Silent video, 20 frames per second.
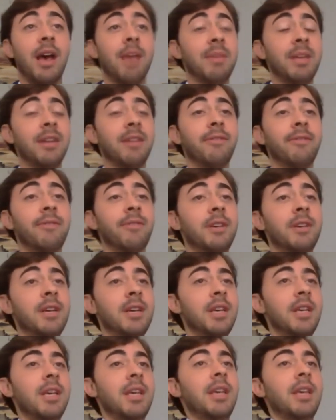I mean, if,
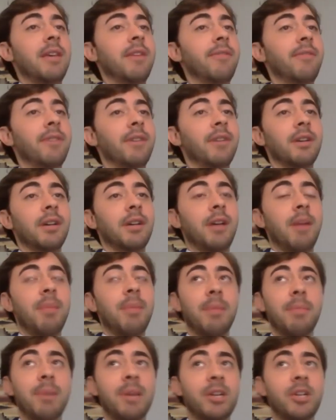if a, a
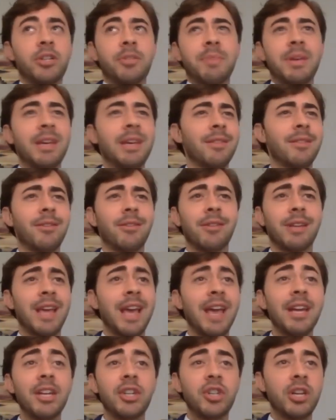company pitches me and they're
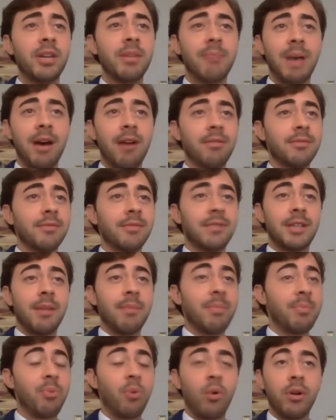cagey about
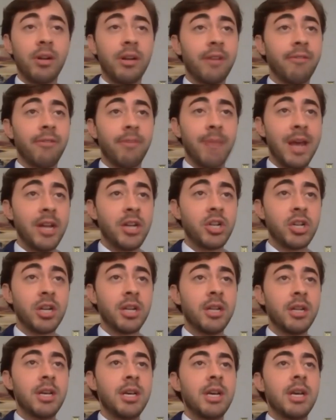some important
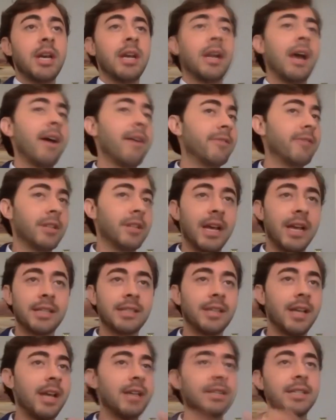information and I have to like
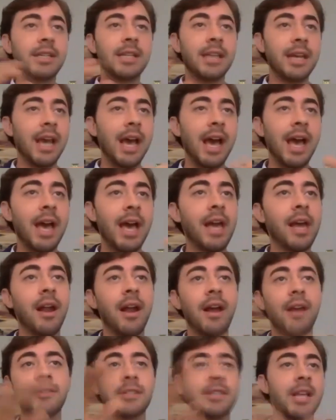sign a C D A and
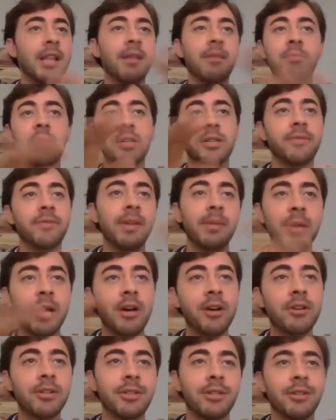I have to send them a bunch of
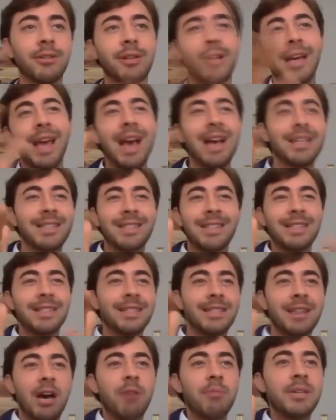emails and they're like hesitant
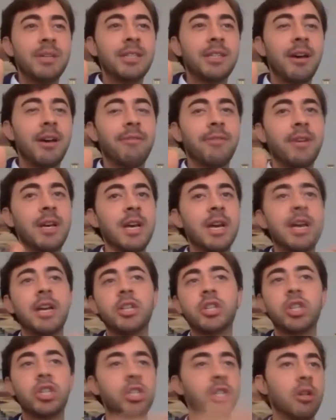to tell me stuff, it
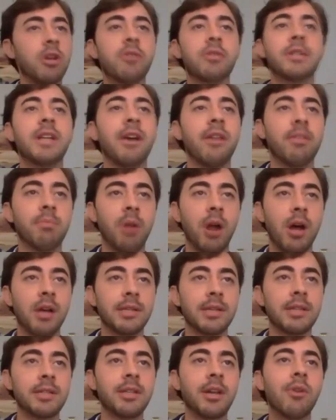just slows down the
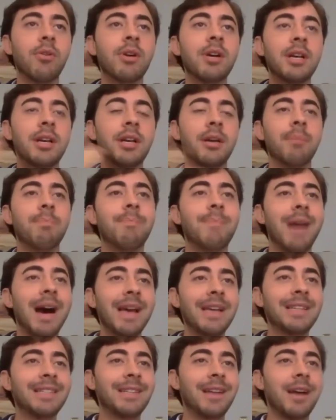process. So
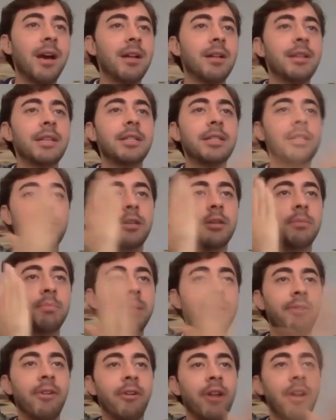my style is to
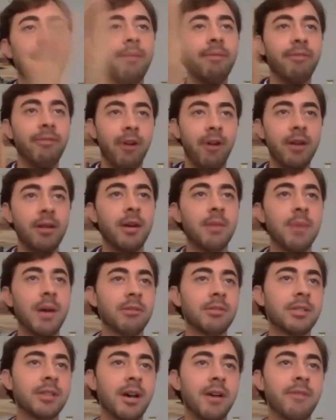be very upfront
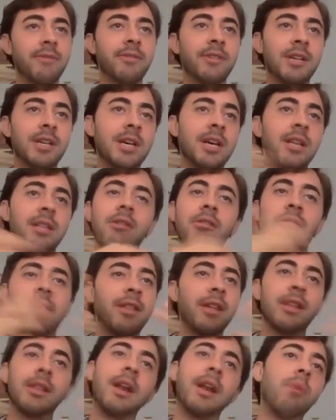about stuff. The only
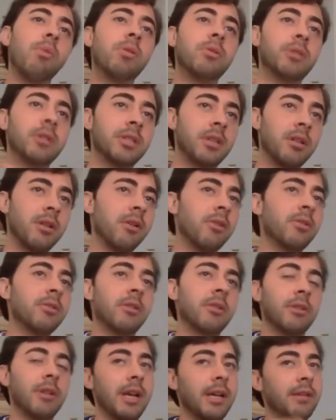thing that I won't disclose
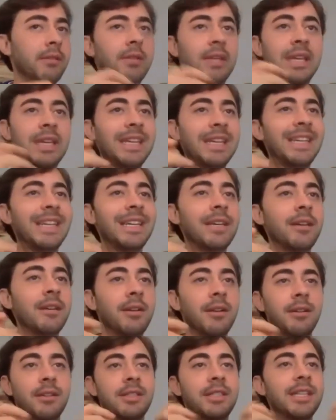are like key
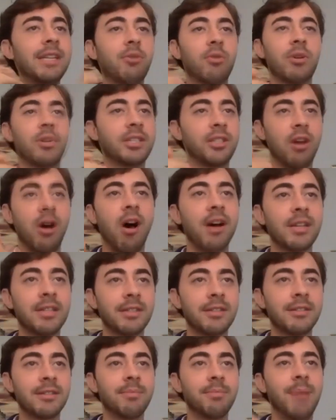secret
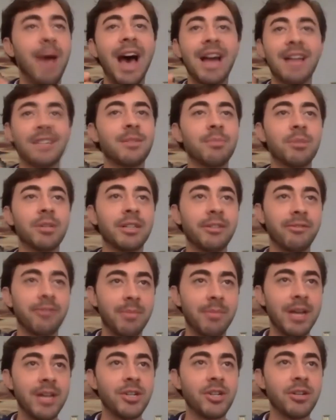sauce, patentable
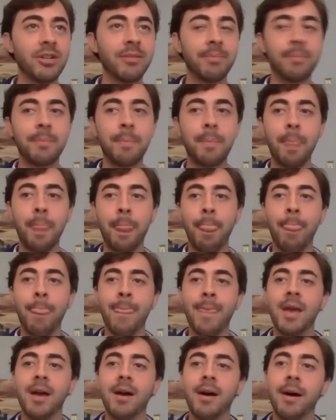information.
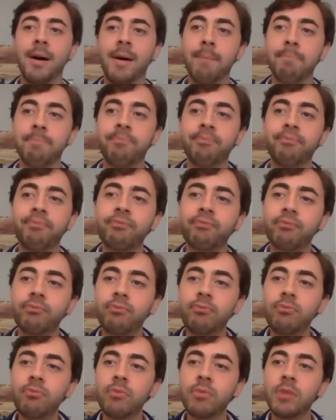Um,
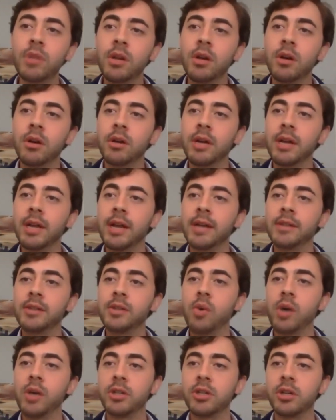okay, next
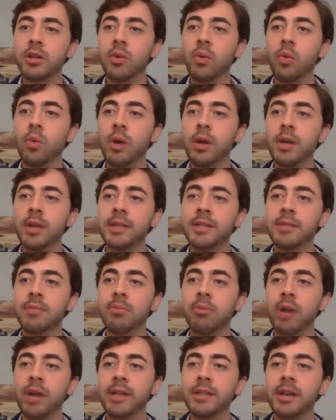question. What is the
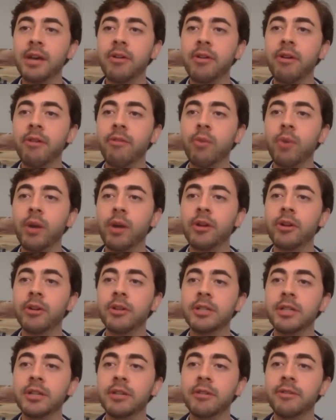breakdown of where your
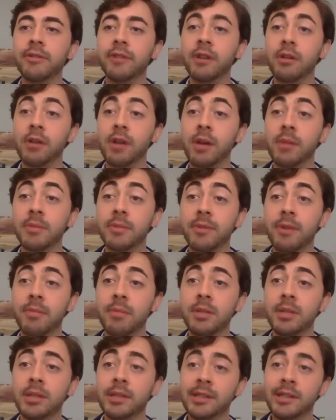deal flow comes from?
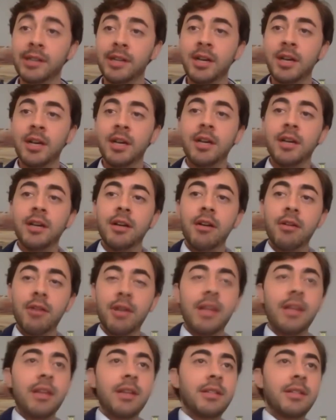
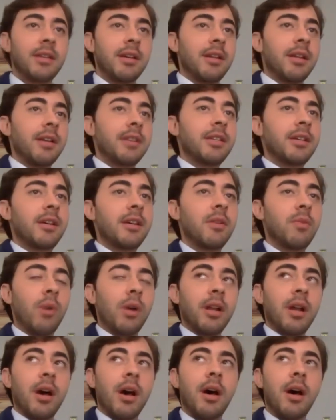Okay, that's a, that's a good one.